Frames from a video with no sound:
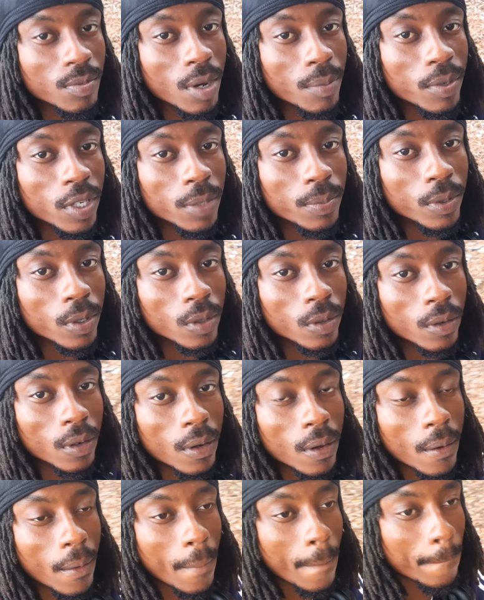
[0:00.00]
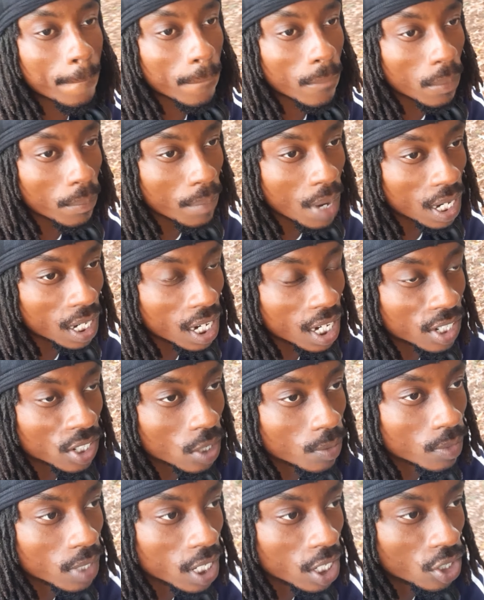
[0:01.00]
My people, back out in
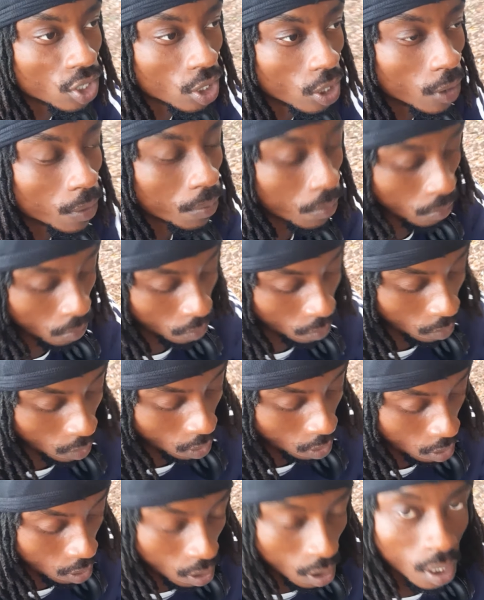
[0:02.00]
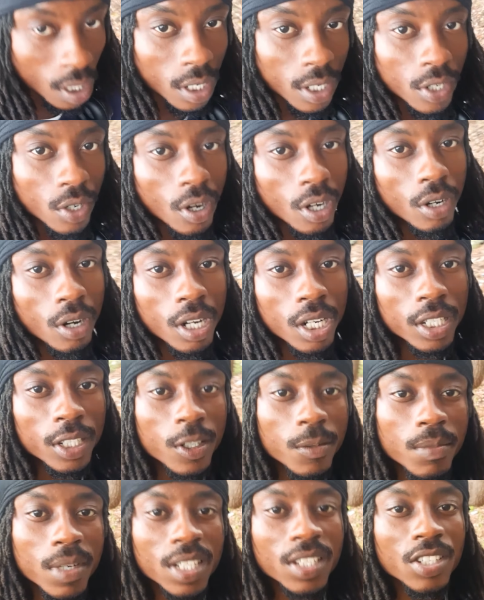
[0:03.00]
some nature. You know, I got a
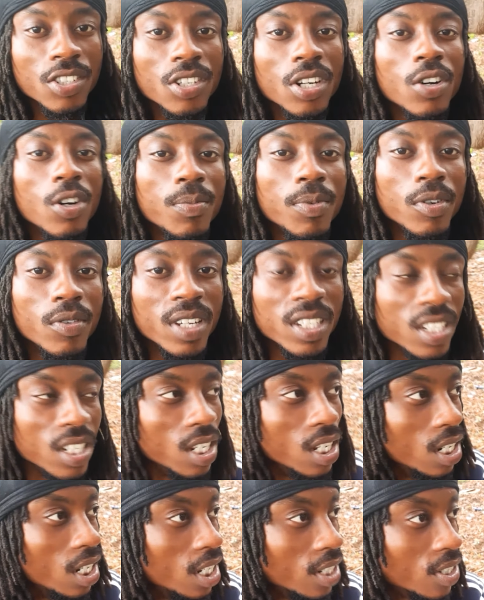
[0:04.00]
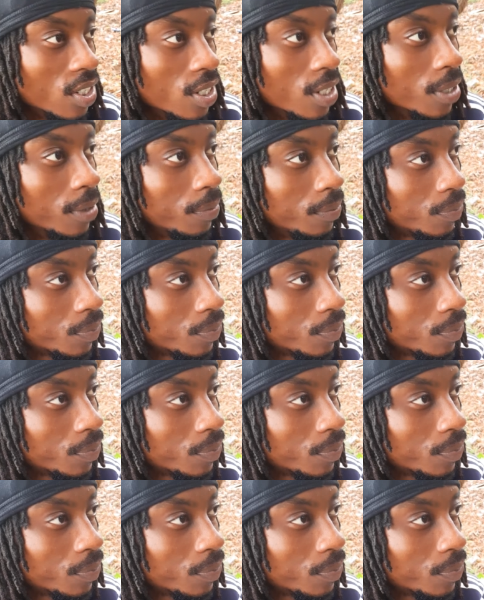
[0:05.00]
little message. I hope it resonates later. Yeah,